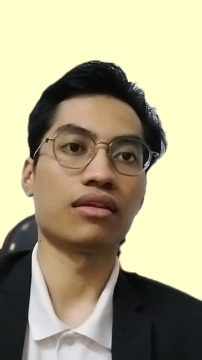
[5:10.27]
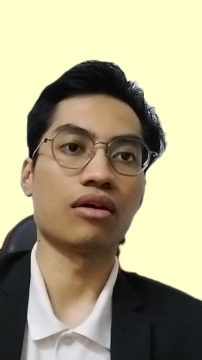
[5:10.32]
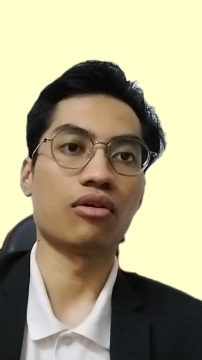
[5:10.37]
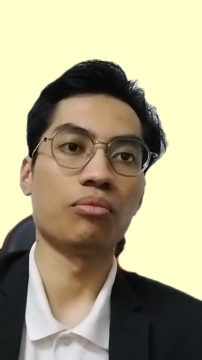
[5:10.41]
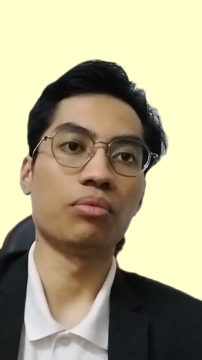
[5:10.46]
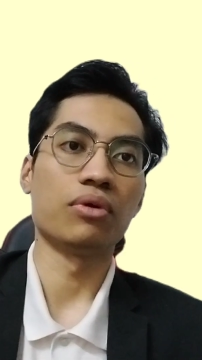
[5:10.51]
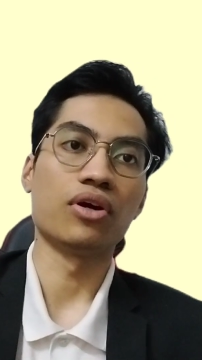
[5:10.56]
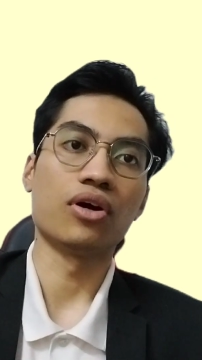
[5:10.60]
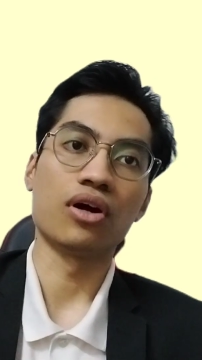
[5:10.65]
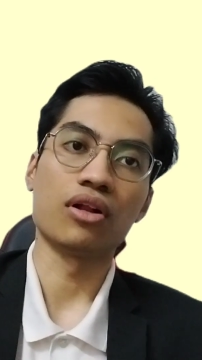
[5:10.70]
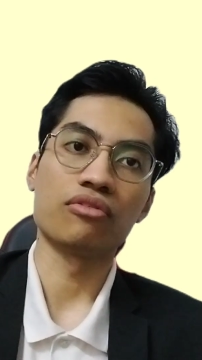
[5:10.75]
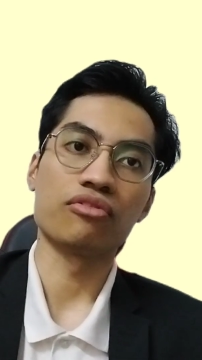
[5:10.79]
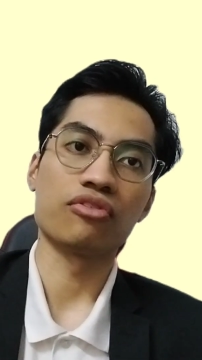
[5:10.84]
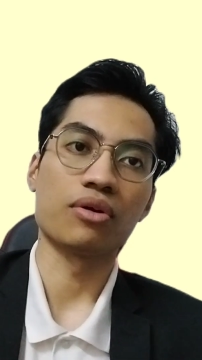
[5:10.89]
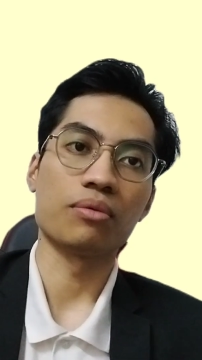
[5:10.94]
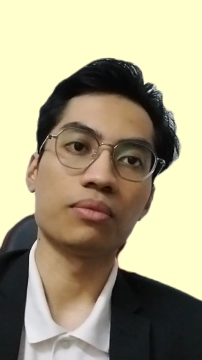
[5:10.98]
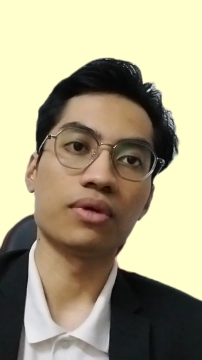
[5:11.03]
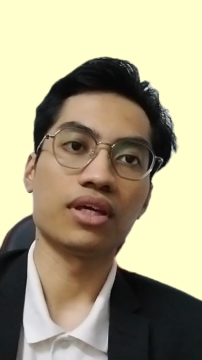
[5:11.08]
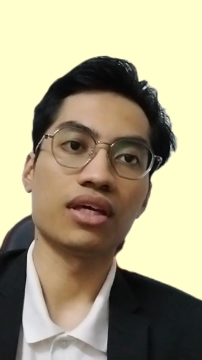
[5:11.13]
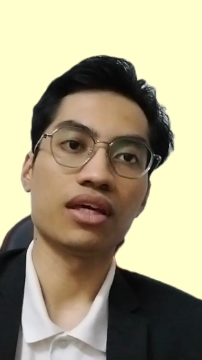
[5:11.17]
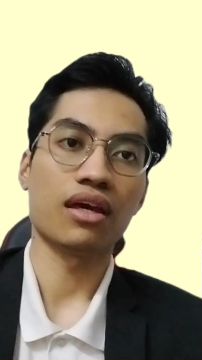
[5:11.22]
That will be all
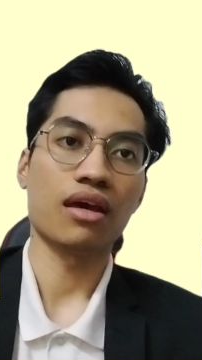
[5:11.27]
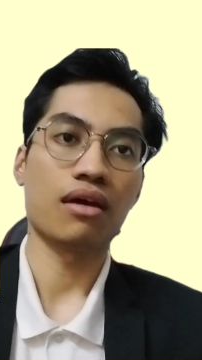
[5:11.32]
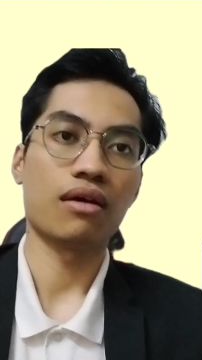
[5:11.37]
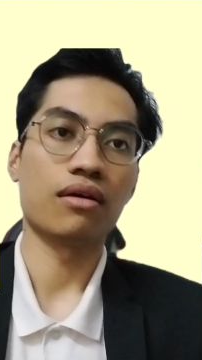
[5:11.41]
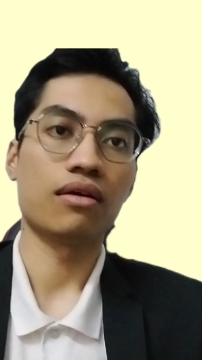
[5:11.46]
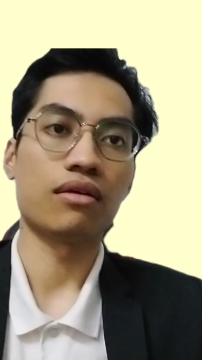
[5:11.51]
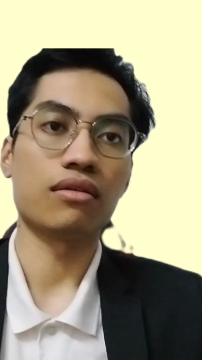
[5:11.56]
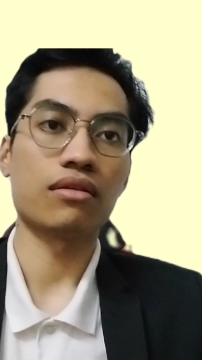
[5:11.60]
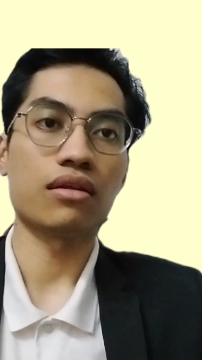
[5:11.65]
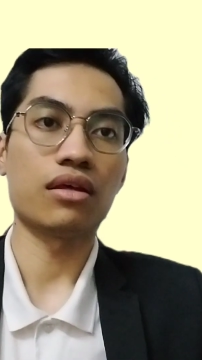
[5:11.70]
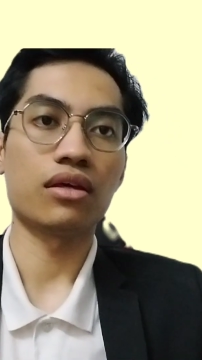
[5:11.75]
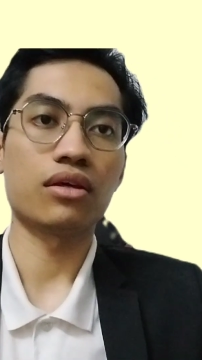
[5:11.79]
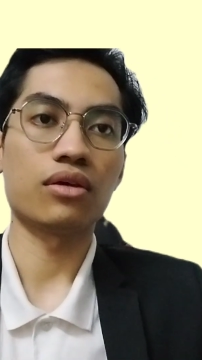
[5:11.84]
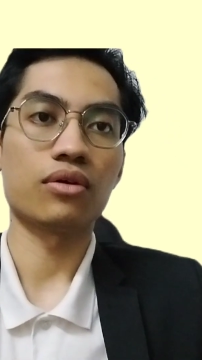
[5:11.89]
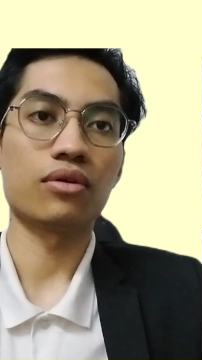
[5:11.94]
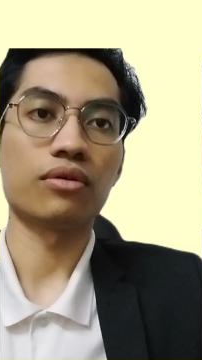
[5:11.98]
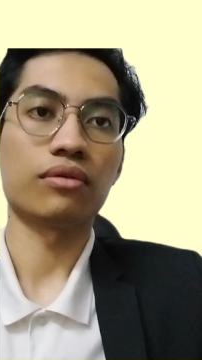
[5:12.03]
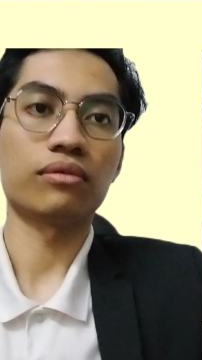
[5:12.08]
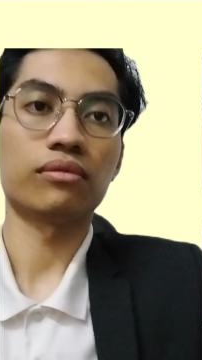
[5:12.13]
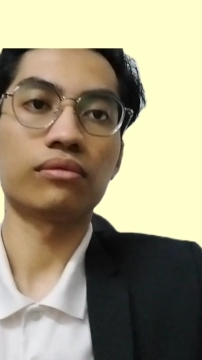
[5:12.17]
from me. Thank you.